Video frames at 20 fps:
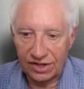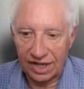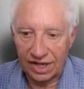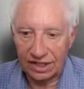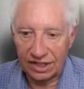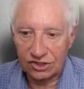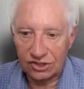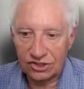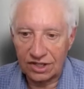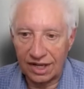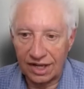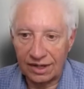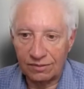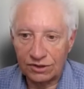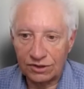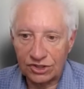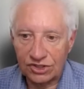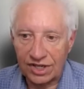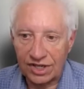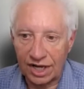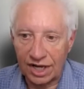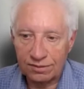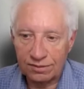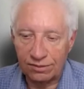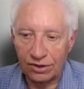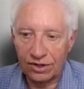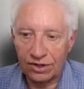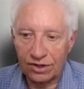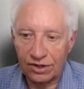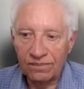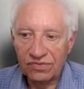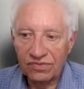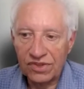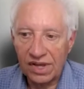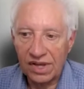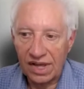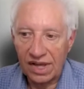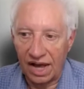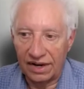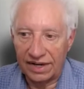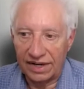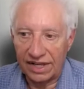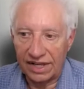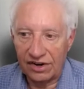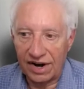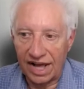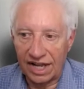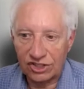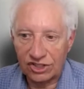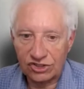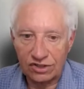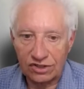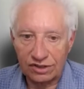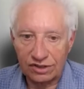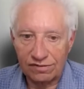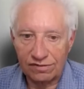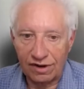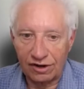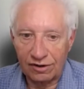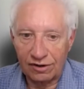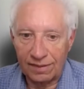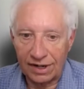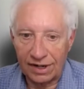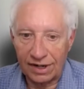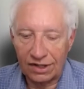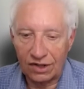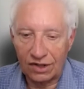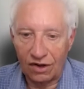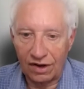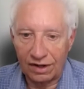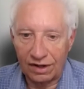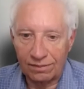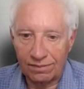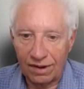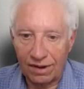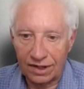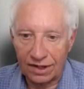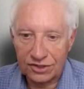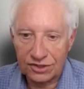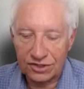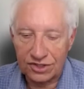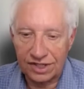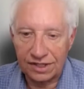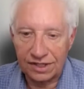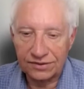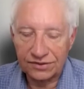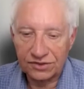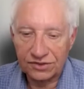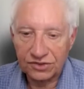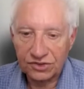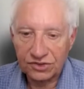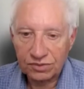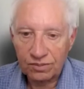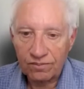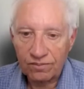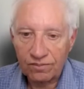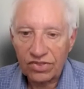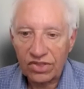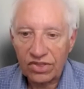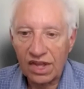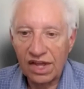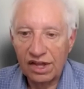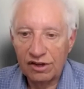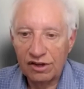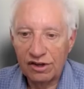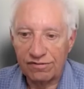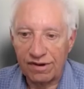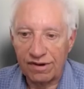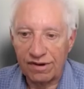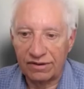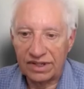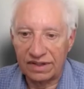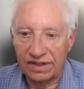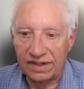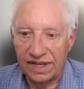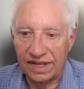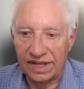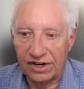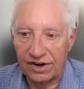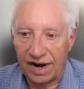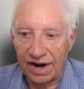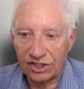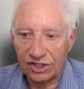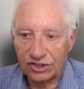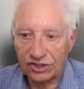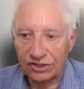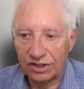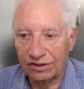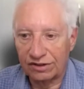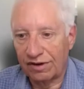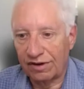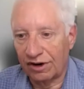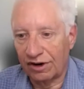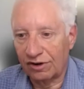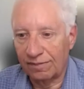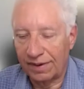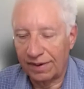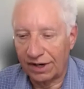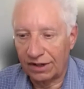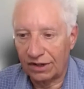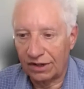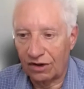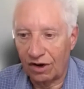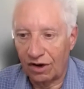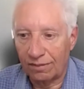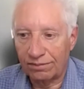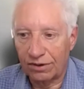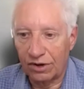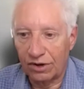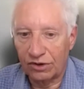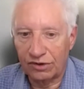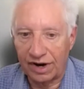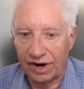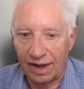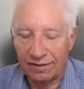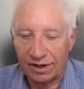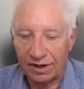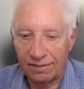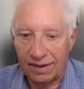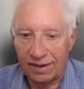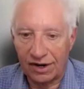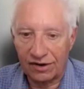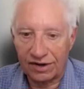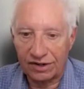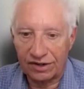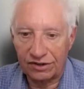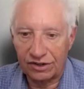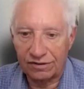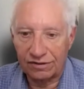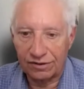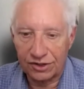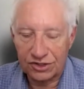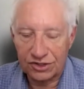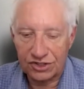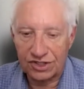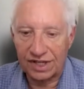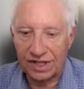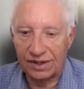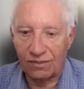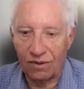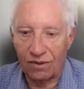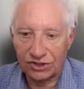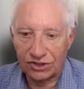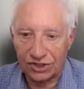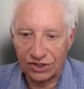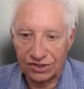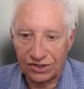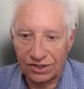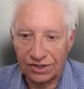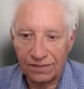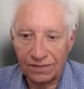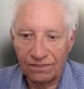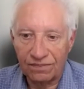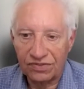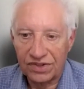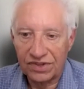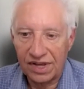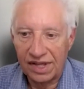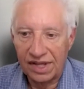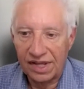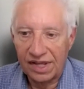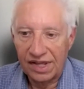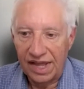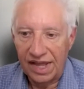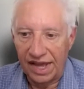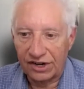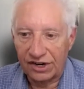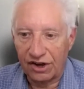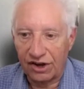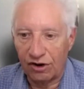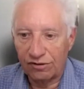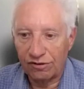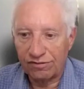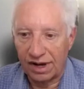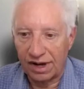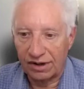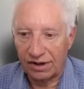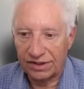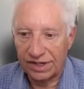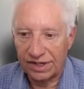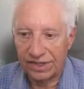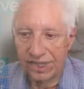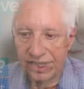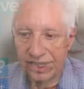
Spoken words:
English language textbook on international environmental law and policy, founded the International Environmental Law Program at American University in Washington, and co-founded